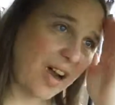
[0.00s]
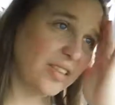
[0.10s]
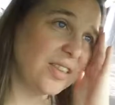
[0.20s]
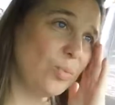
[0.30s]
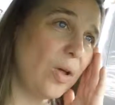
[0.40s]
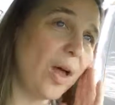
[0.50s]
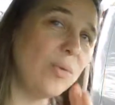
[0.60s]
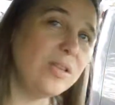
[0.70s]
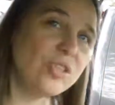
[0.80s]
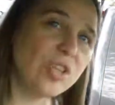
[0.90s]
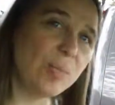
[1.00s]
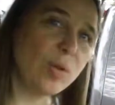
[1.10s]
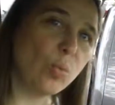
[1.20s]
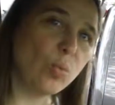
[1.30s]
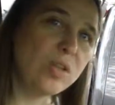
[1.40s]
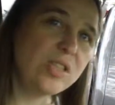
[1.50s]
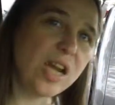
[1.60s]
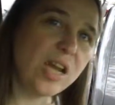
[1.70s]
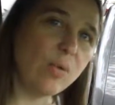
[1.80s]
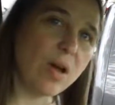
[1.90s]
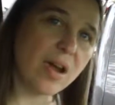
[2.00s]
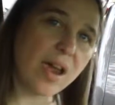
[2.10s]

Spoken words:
Well, I wouldn't sleep in the woods anyway.